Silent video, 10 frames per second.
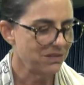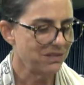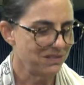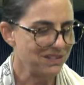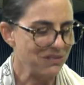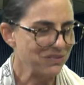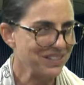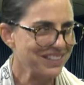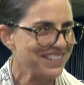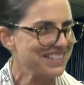
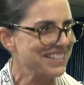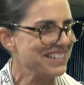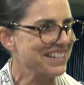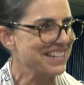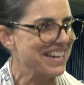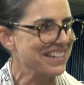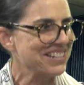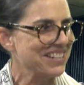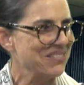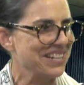Definitely a
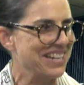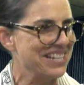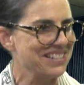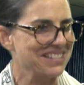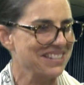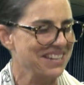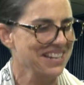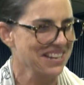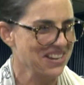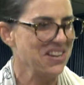disconnect, because
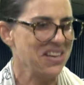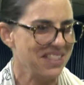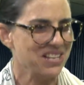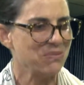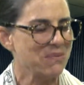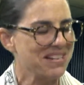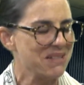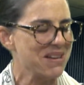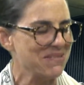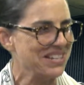that's why we
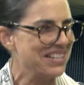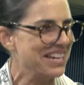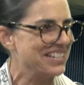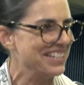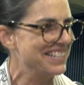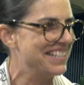keep having elections.